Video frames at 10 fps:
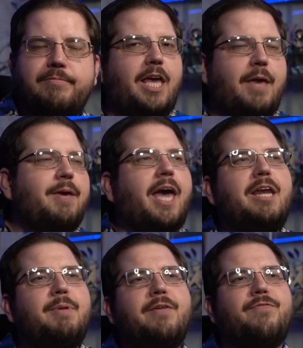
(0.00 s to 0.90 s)
He began
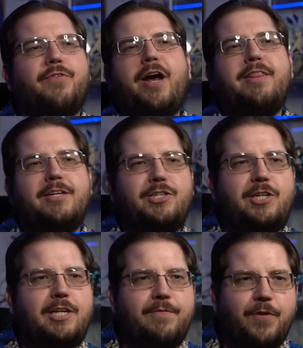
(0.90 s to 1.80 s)
to be afraid that
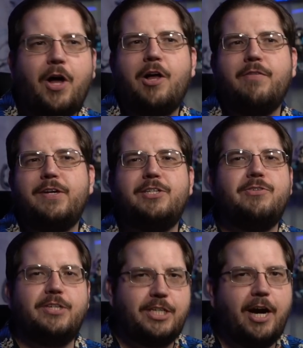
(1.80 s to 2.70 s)
she'd evolve
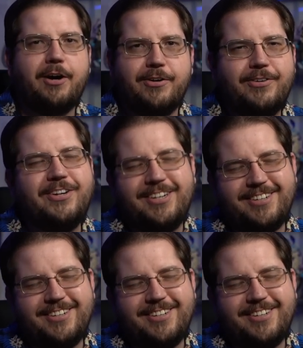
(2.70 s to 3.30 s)
into a gyaru.